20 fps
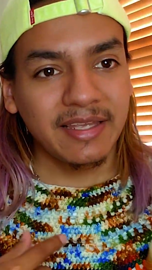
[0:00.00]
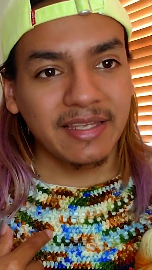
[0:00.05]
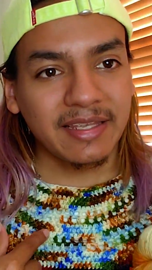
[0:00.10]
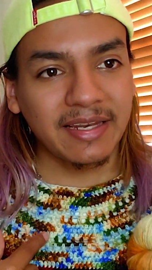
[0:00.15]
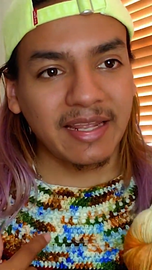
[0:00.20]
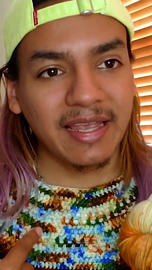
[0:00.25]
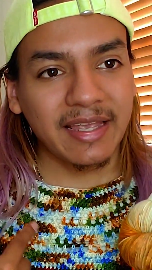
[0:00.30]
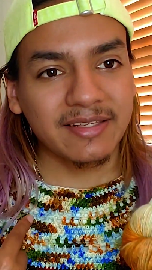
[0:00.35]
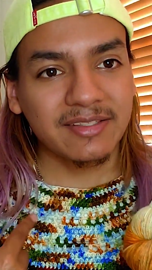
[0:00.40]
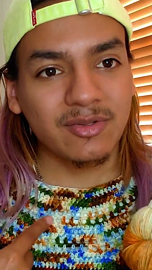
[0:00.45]

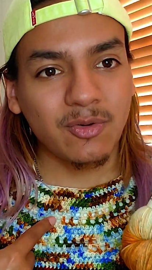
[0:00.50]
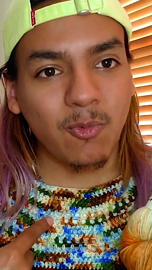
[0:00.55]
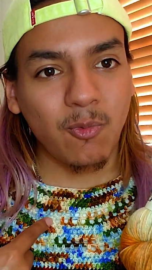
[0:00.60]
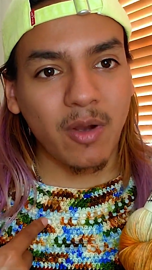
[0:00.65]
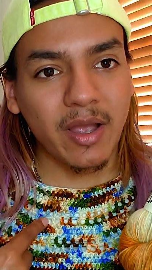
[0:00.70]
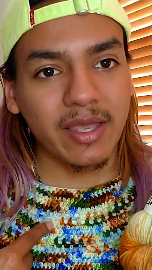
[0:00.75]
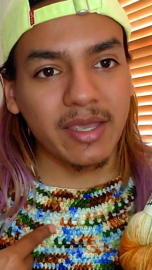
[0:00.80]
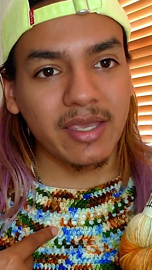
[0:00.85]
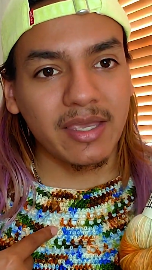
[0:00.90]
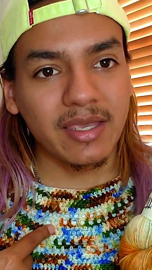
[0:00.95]
It has the
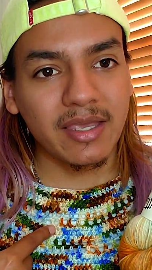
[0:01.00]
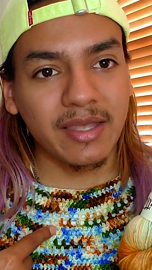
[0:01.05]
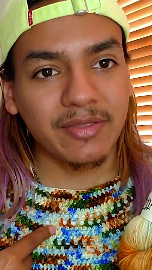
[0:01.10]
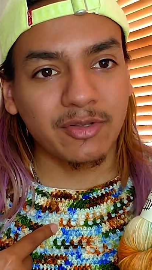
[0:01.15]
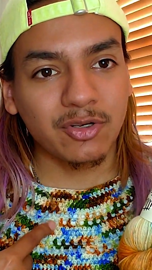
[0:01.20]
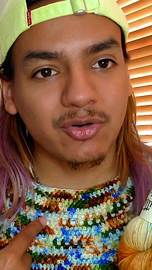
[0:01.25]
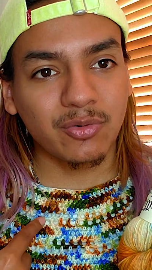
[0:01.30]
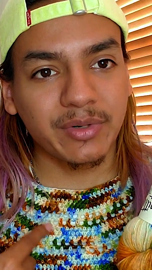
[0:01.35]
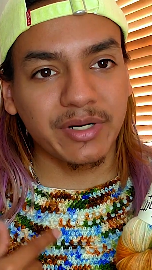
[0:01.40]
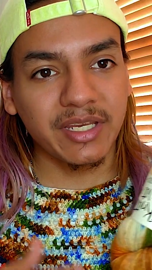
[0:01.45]
white and
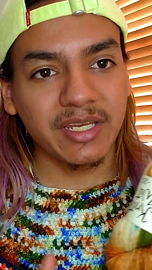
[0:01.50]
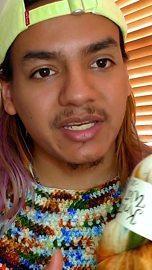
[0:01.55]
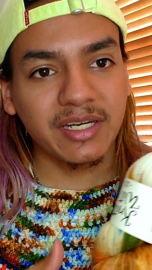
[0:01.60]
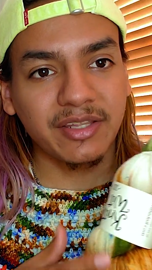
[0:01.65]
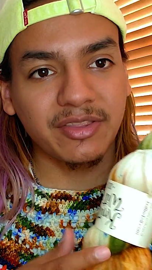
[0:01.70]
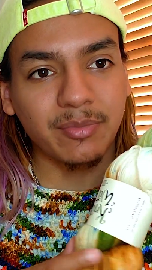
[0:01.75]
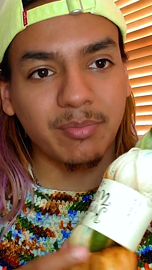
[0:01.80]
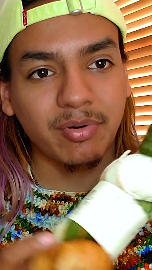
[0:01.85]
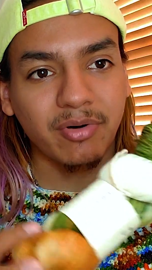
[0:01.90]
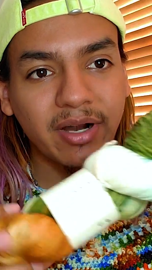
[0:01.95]
the green
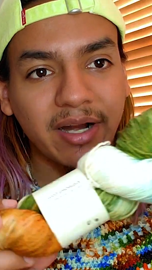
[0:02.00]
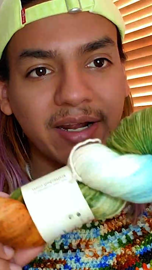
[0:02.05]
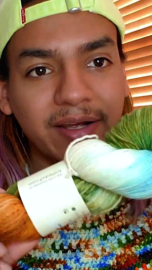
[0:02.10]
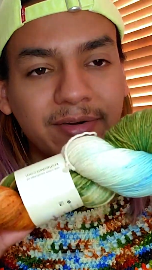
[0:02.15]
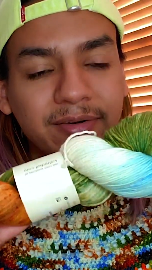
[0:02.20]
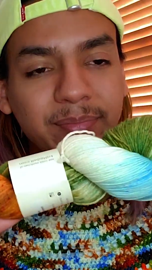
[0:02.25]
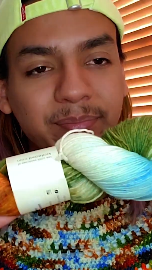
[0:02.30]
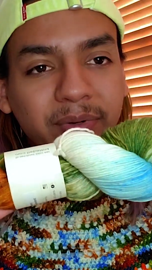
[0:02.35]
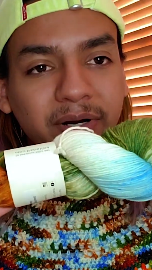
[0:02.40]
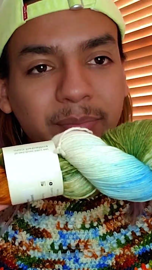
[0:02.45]
and the
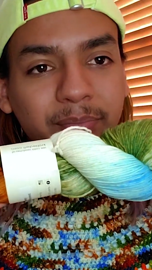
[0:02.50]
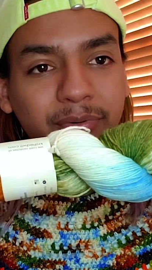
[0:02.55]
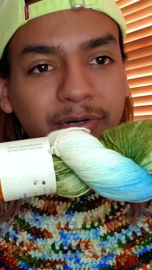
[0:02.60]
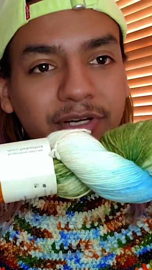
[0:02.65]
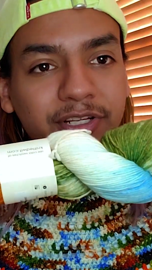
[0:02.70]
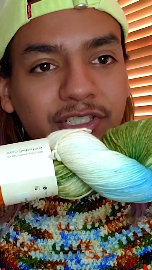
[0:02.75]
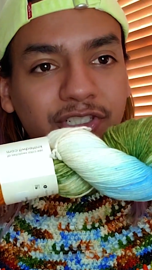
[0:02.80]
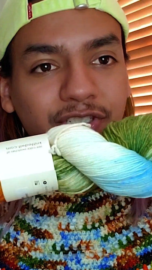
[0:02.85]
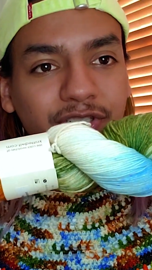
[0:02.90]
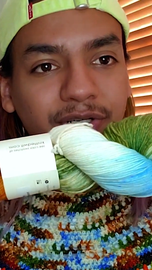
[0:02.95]
brown, but I'm
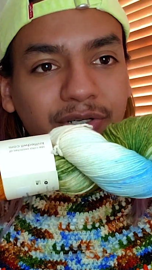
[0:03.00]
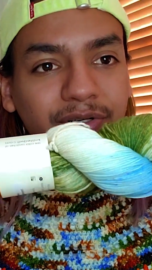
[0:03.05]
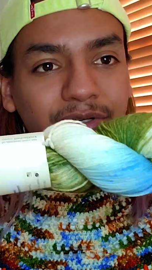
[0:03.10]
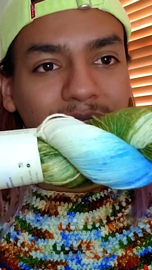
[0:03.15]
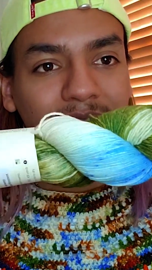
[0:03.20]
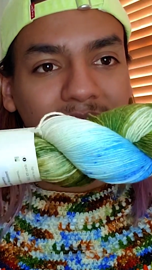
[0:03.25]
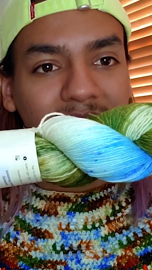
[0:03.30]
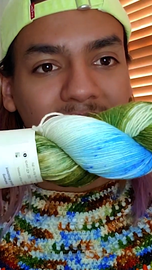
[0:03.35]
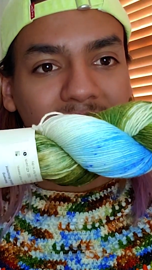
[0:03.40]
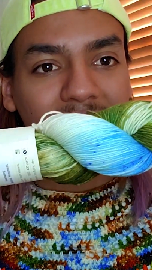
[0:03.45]
pretty
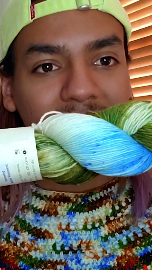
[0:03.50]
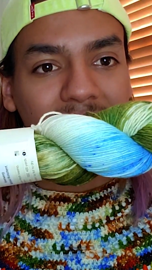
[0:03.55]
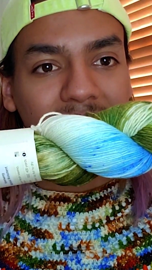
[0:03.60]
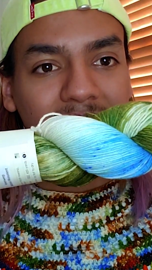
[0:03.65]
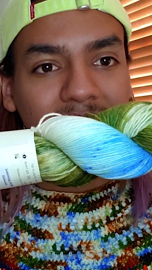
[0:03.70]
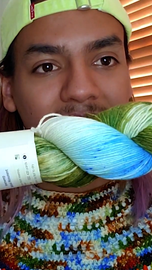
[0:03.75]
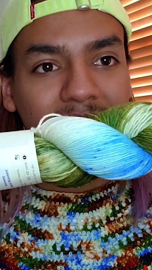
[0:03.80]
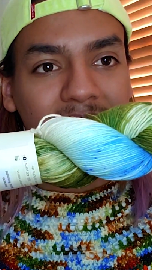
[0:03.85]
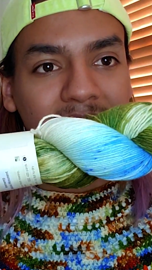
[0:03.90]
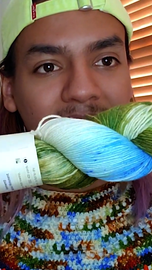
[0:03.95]
sure
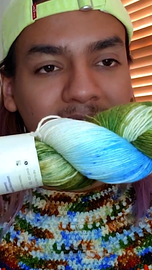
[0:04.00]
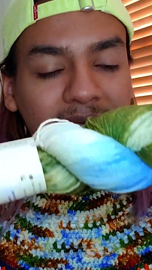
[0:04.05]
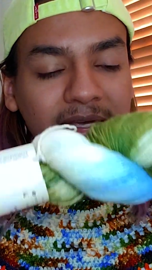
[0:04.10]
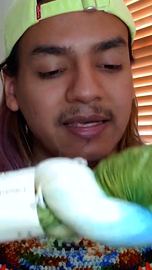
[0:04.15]
the